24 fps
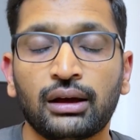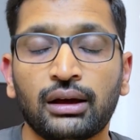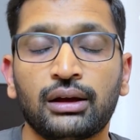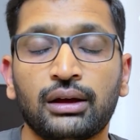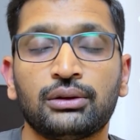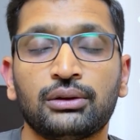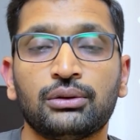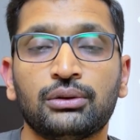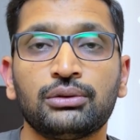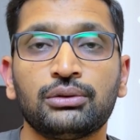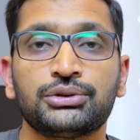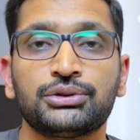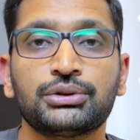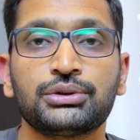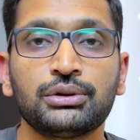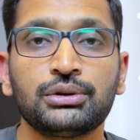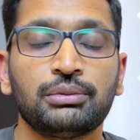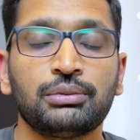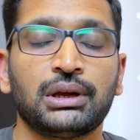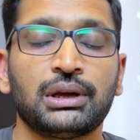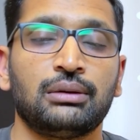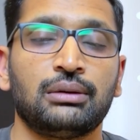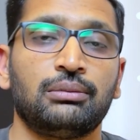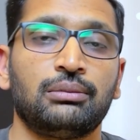and you
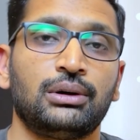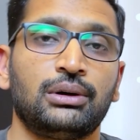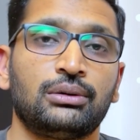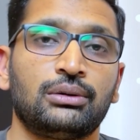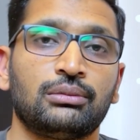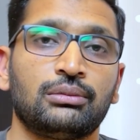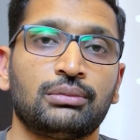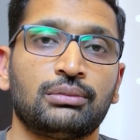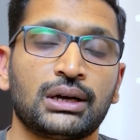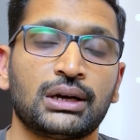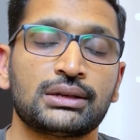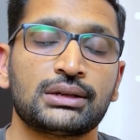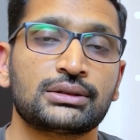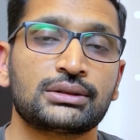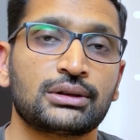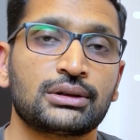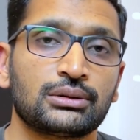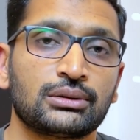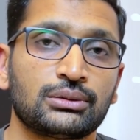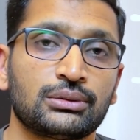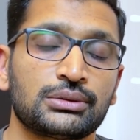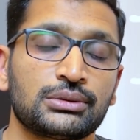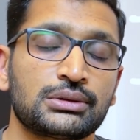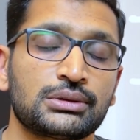should be able to
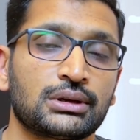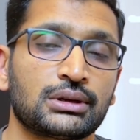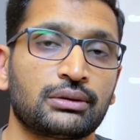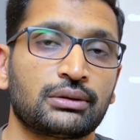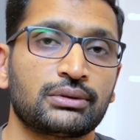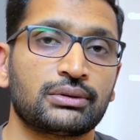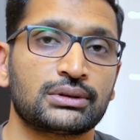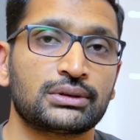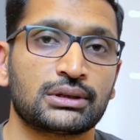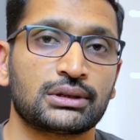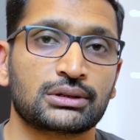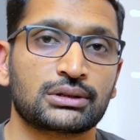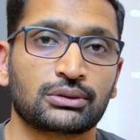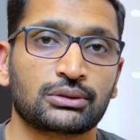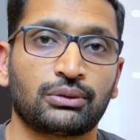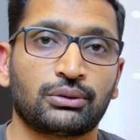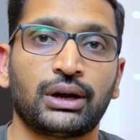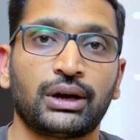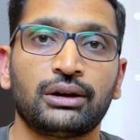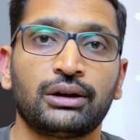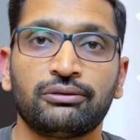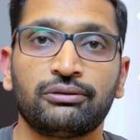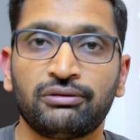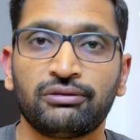master those services
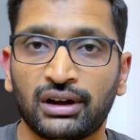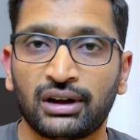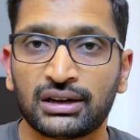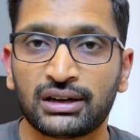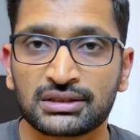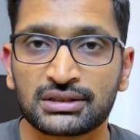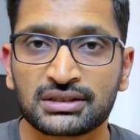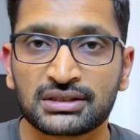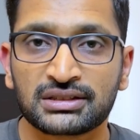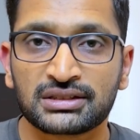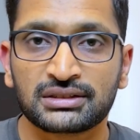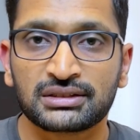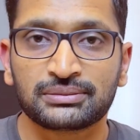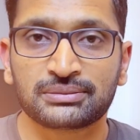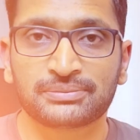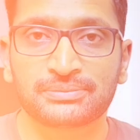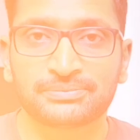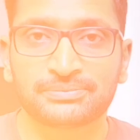quite fast.